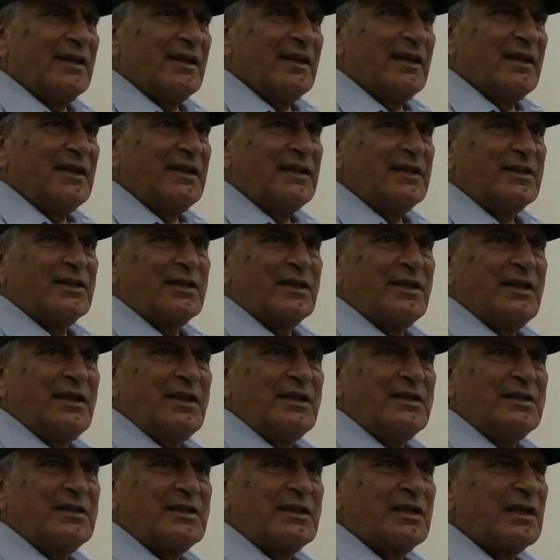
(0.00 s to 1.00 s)
He's,
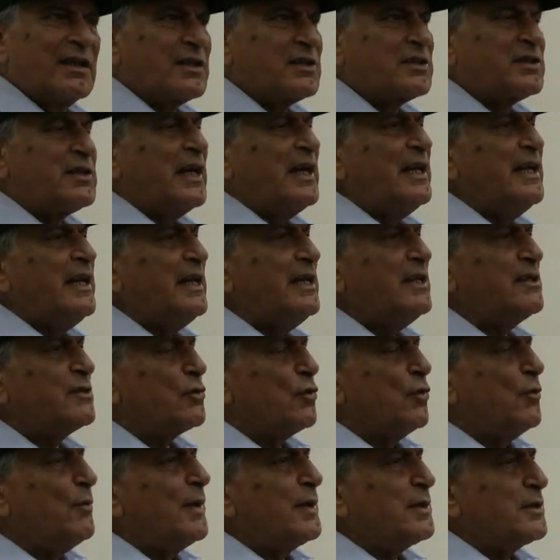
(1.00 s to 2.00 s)
he's extending
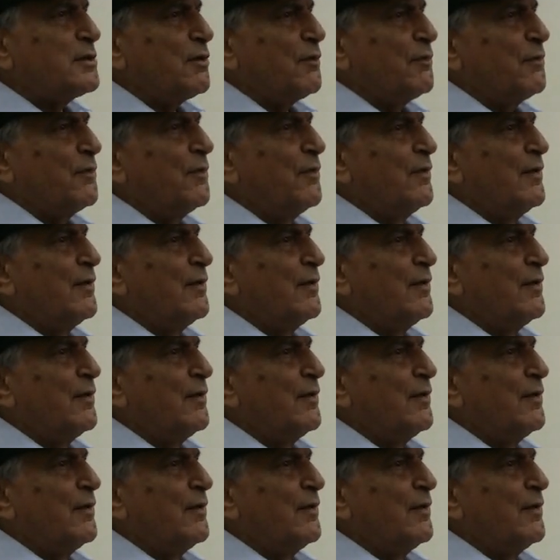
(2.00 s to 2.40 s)
so much of